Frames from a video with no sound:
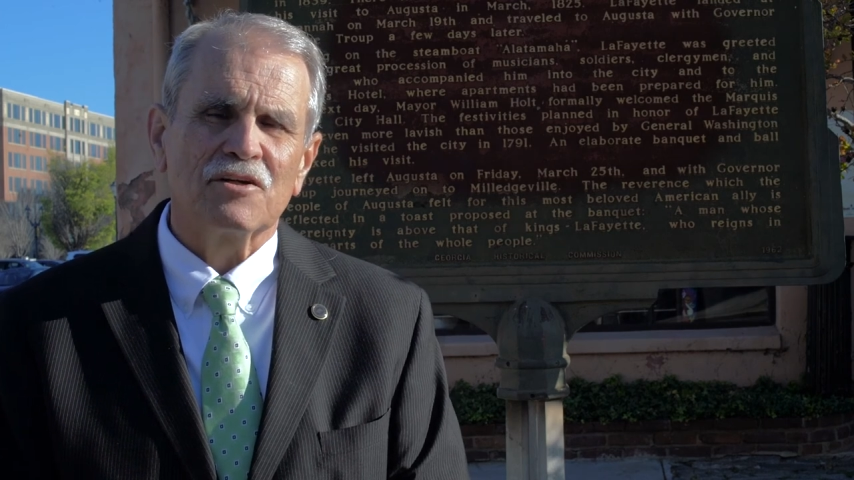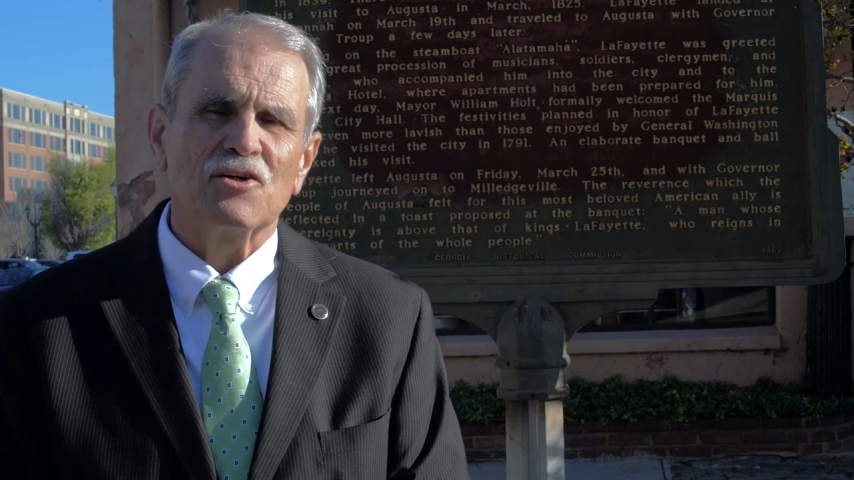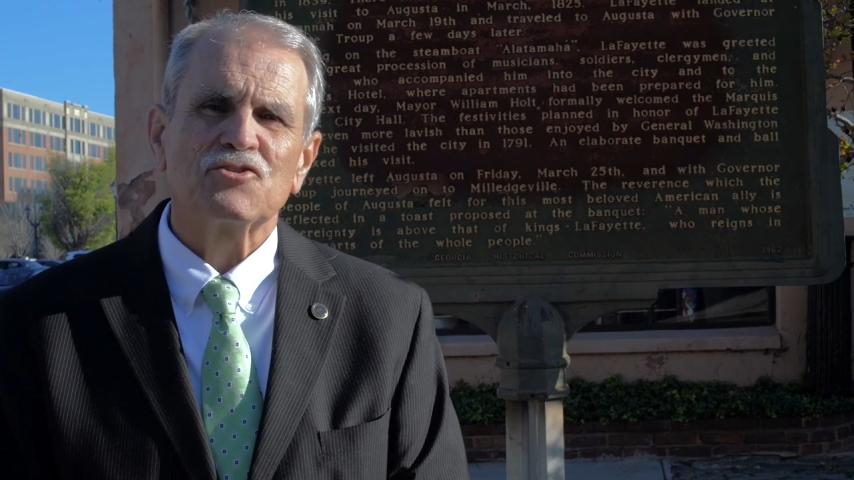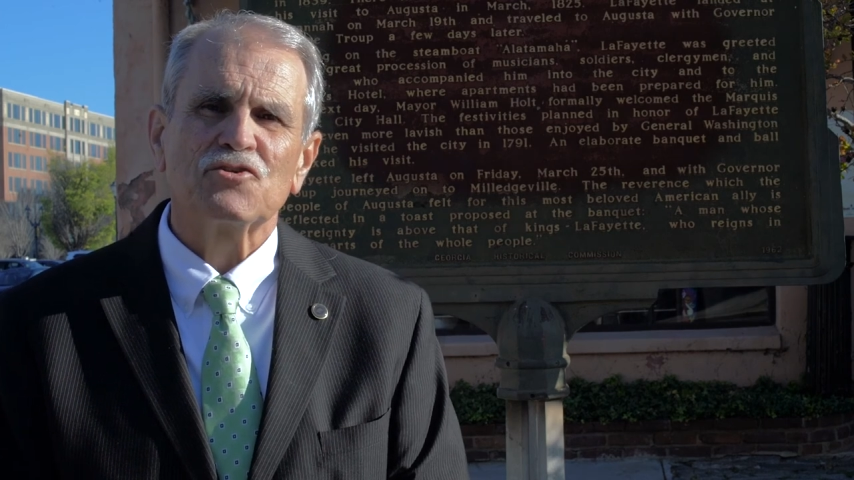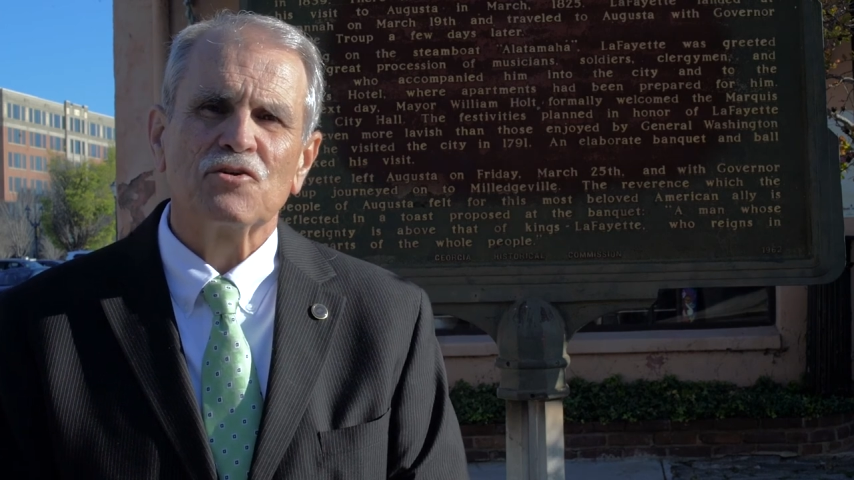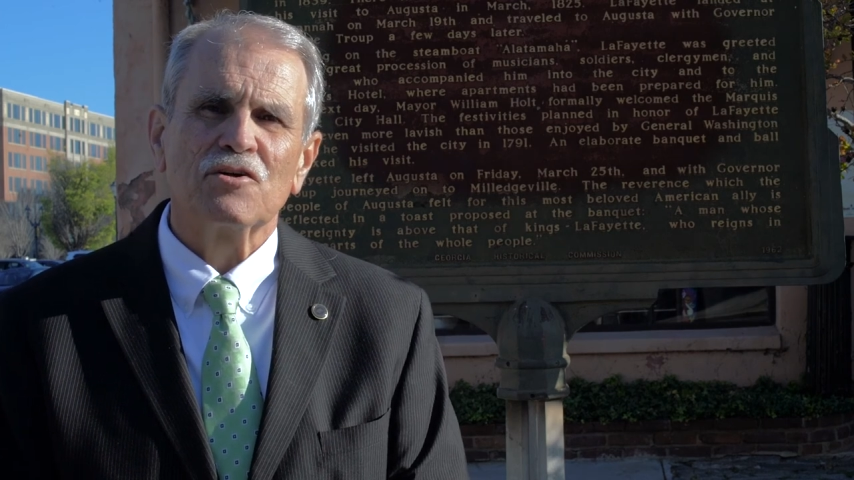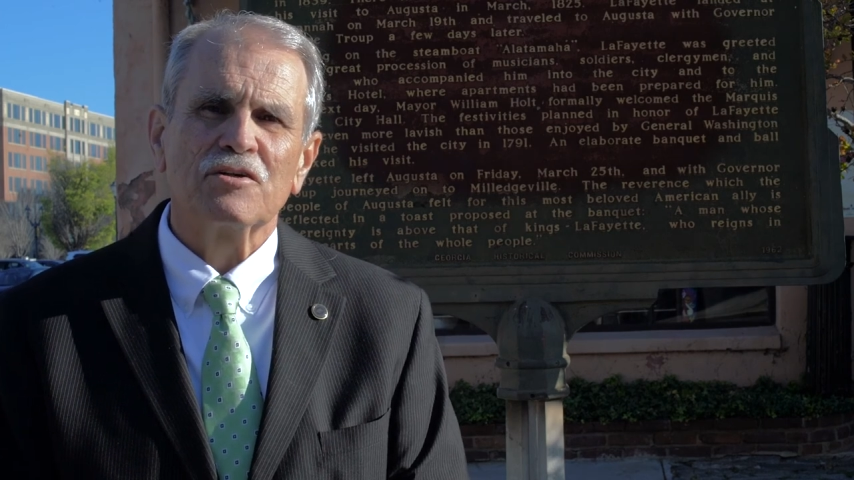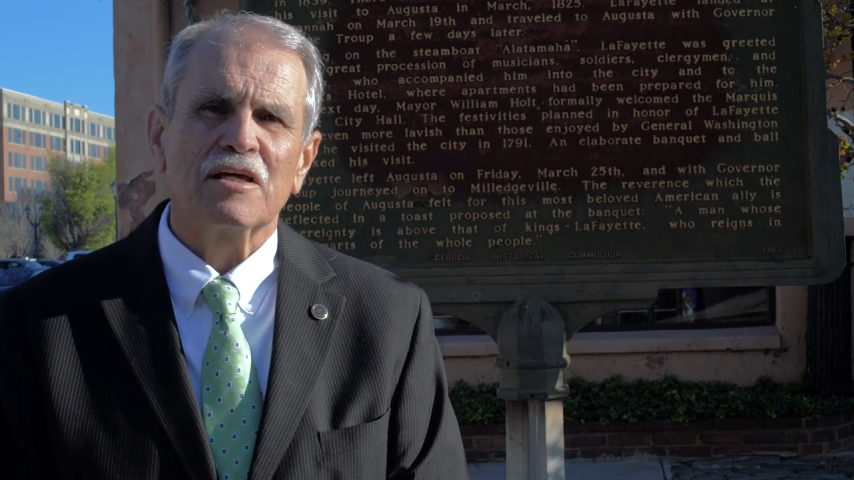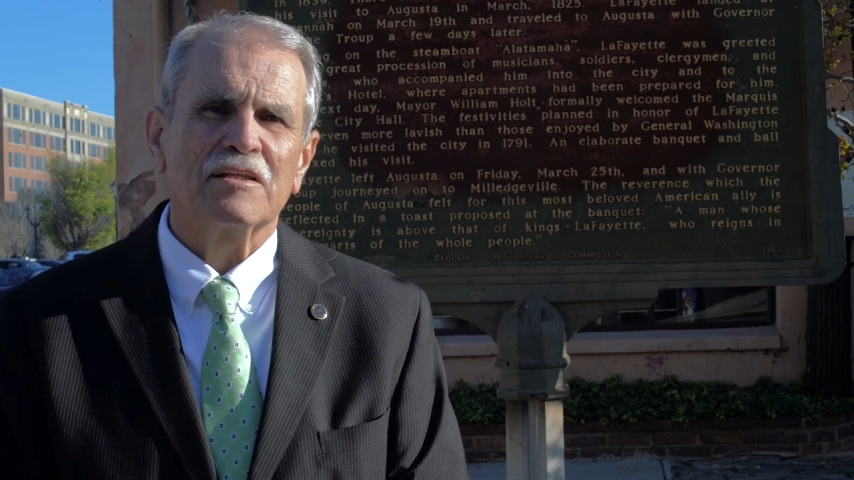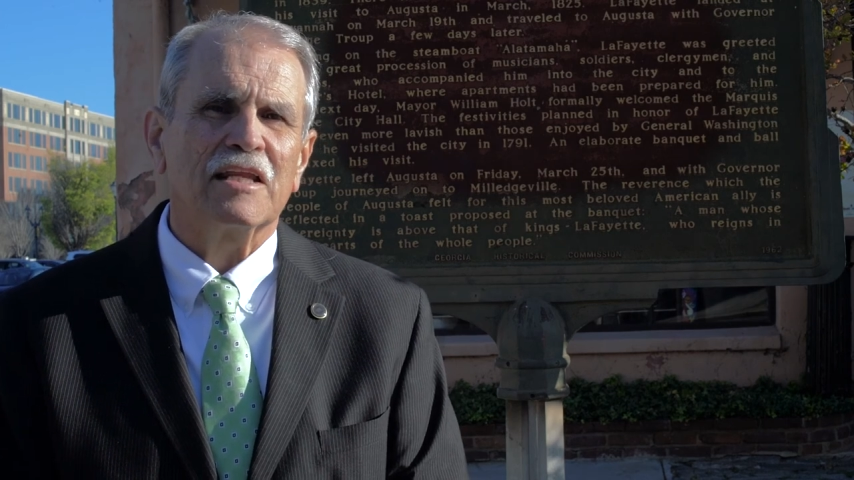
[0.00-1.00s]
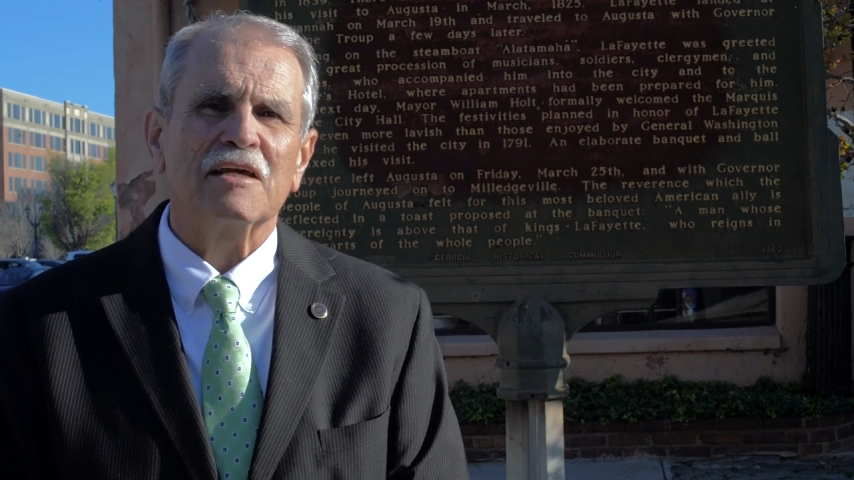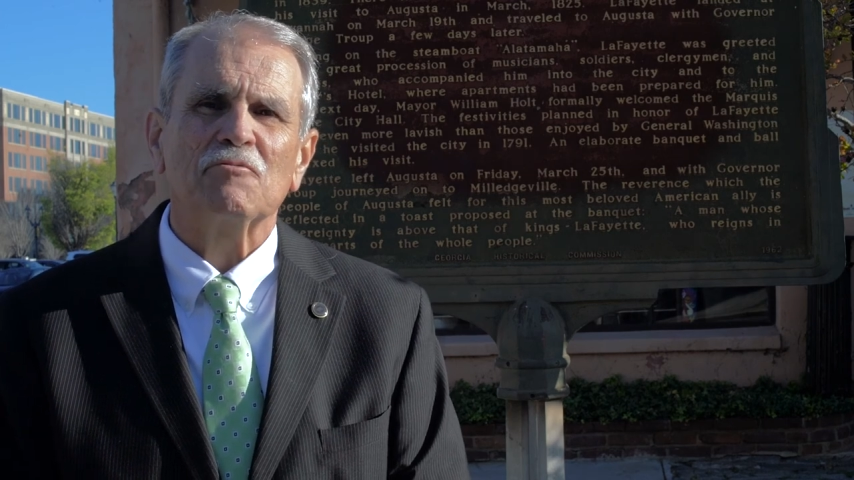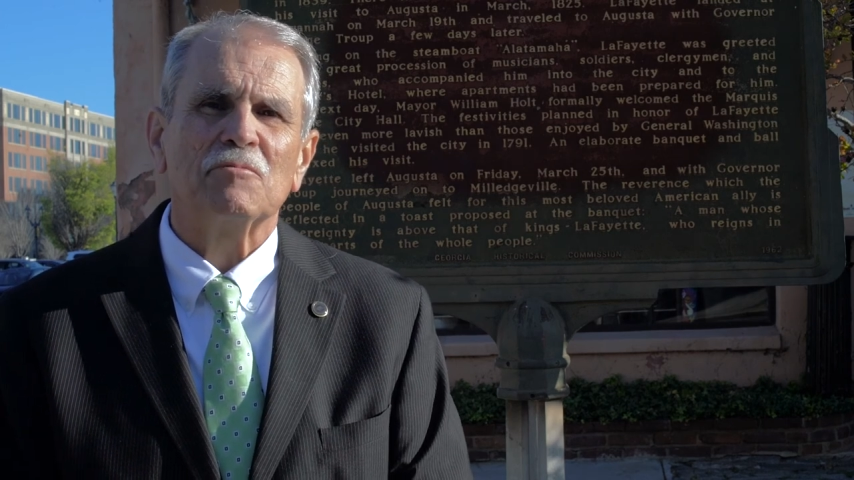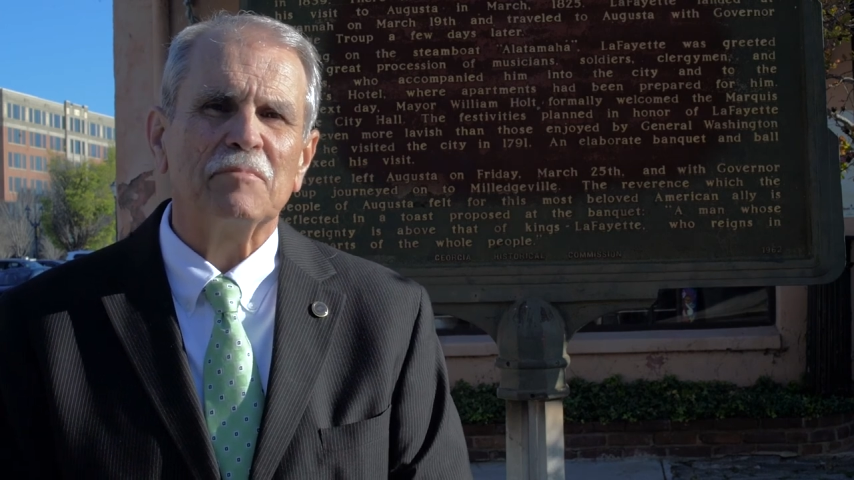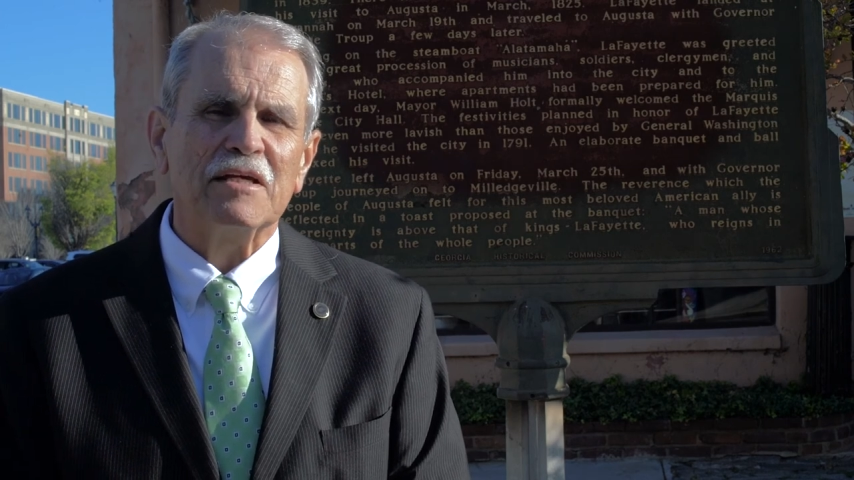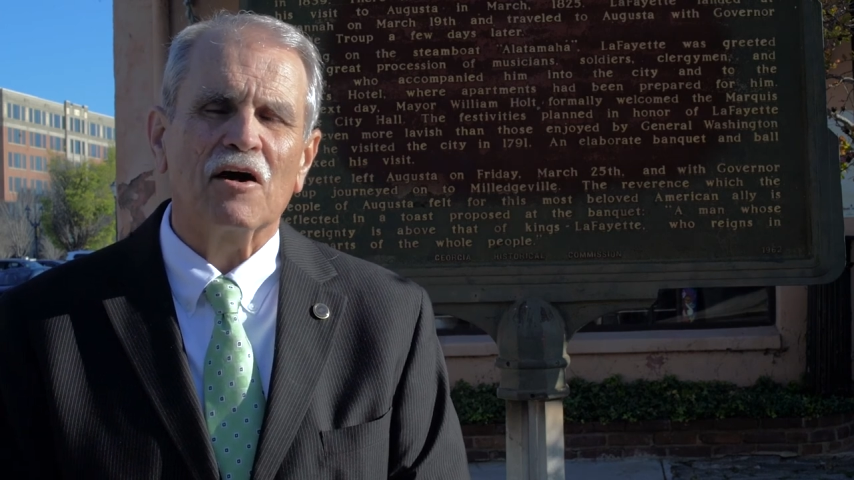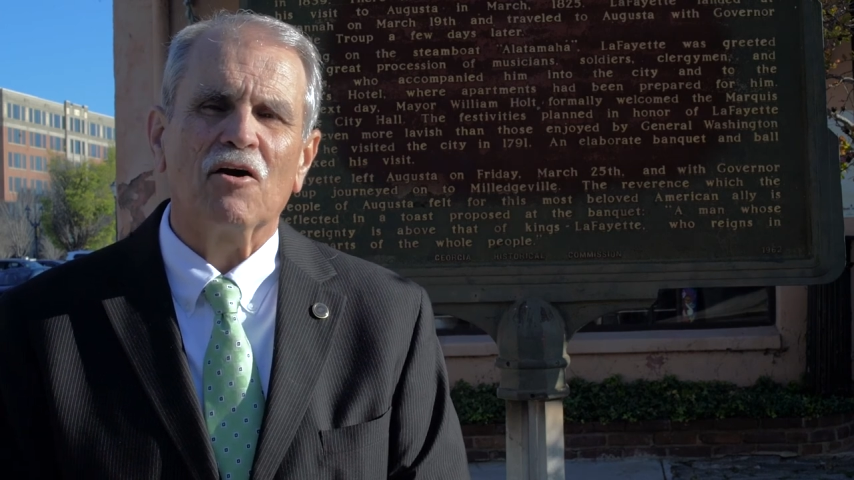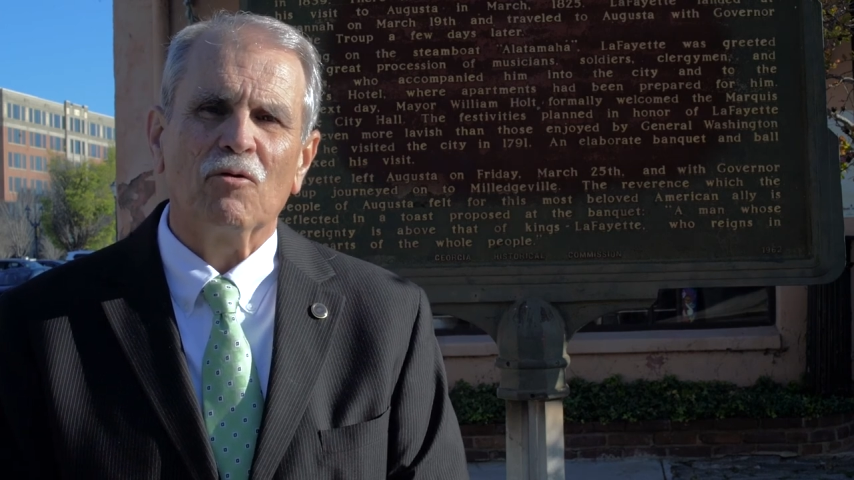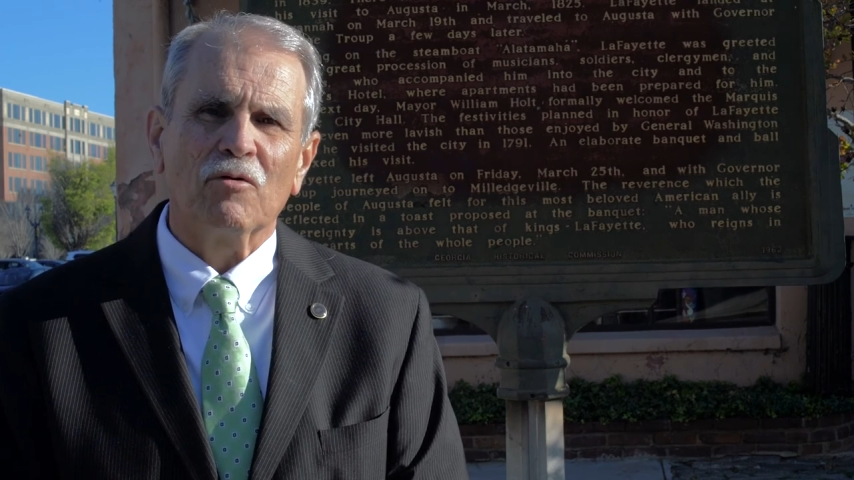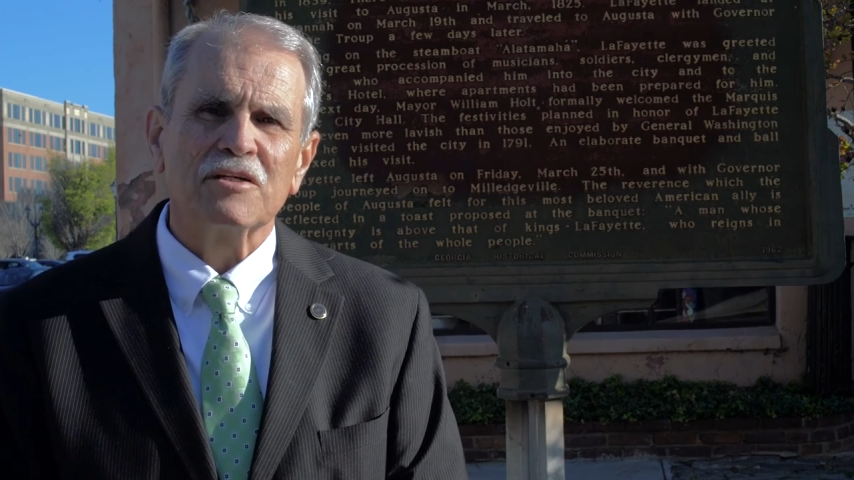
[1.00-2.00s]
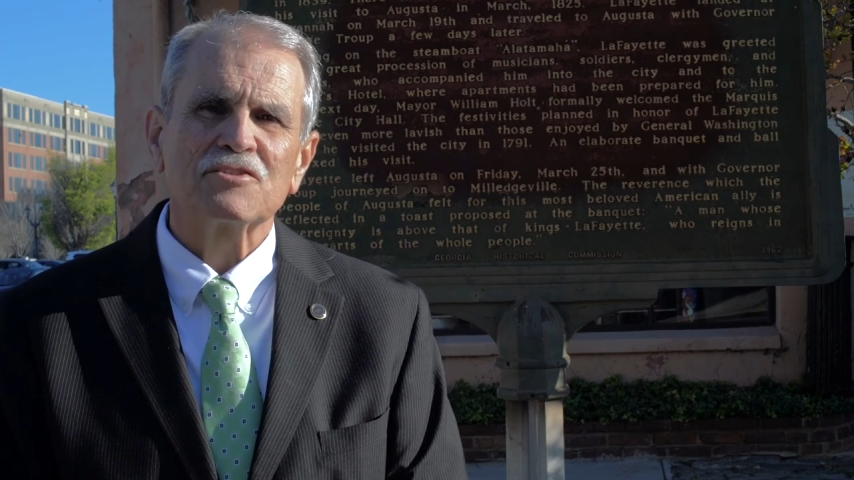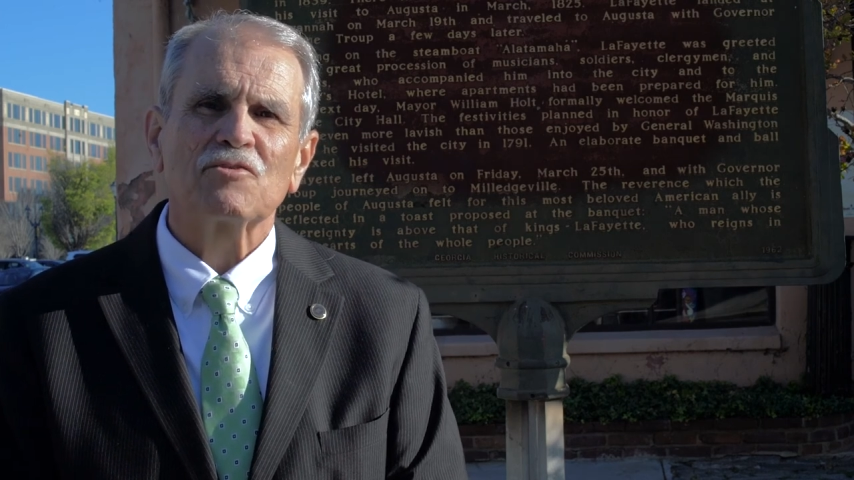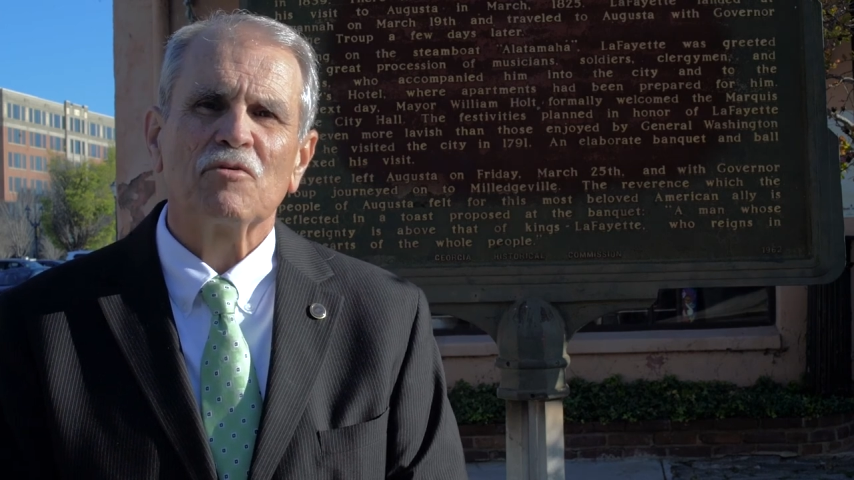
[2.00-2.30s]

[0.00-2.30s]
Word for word: assured that he would be always